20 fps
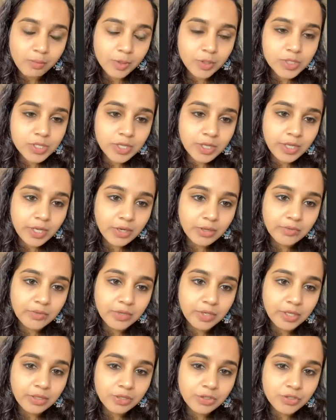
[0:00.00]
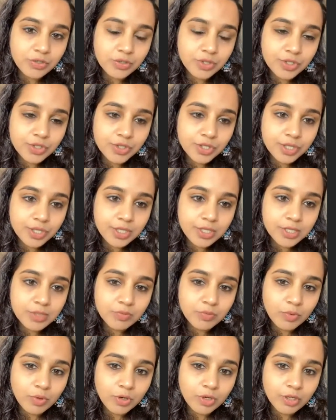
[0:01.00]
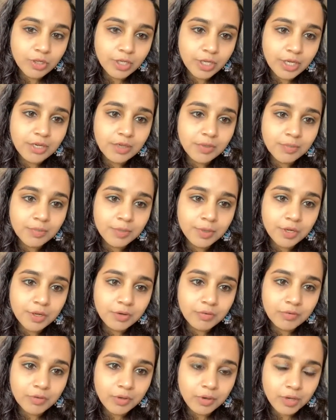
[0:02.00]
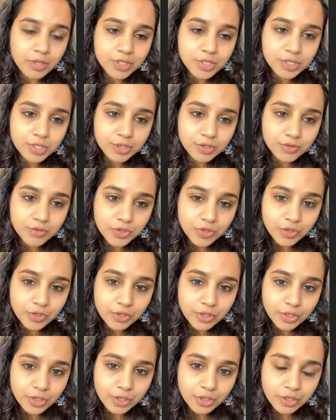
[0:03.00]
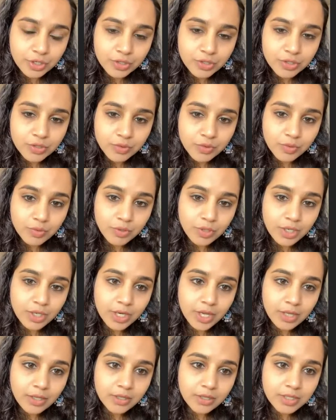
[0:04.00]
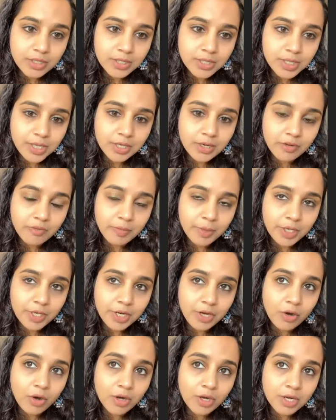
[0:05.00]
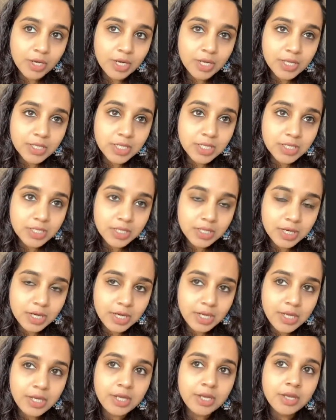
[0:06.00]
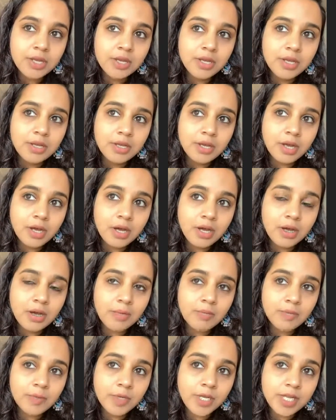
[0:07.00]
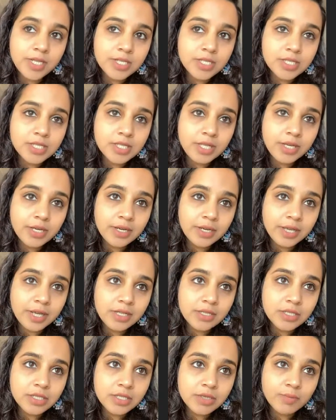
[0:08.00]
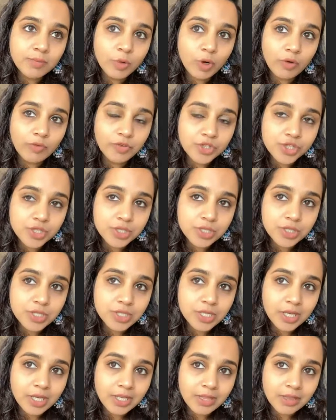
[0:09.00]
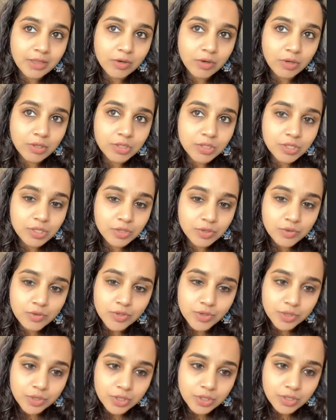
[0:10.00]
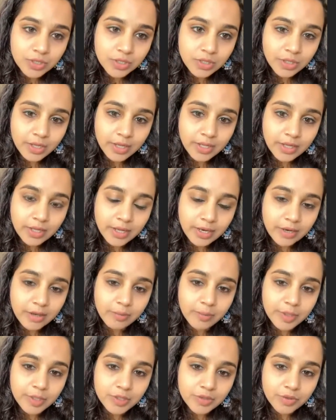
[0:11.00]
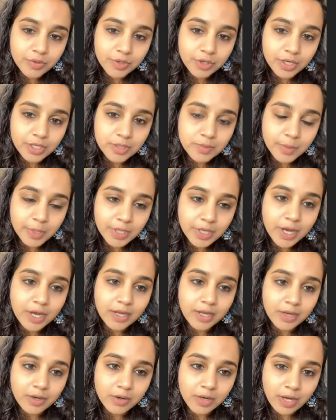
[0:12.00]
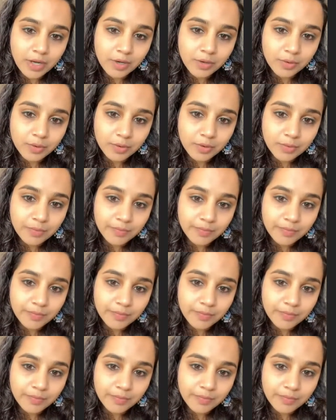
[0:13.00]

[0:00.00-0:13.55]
Because at the end of the day, the judiciary is the interpreter of the constitution. So the state government cannot necessarily legislate against provisions in the constitution. And that will be scrutinized by the High Court.